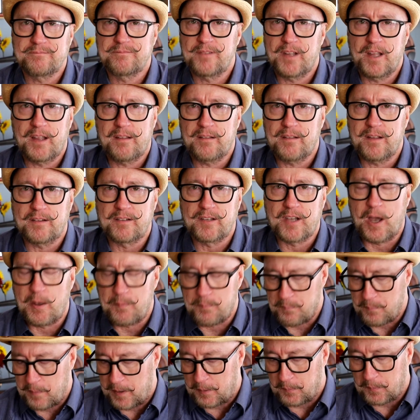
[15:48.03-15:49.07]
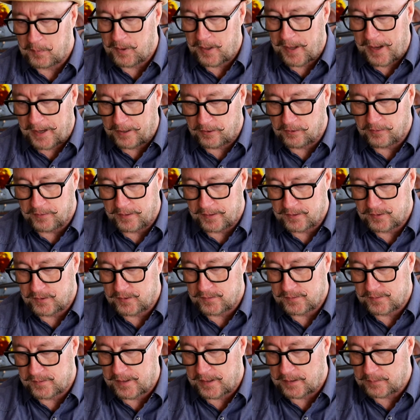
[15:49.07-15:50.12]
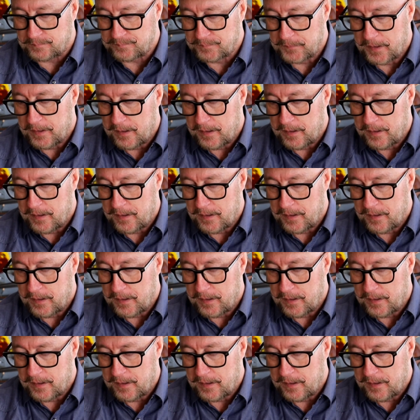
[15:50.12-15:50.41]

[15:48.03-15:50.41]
it's got minimal angle issues there.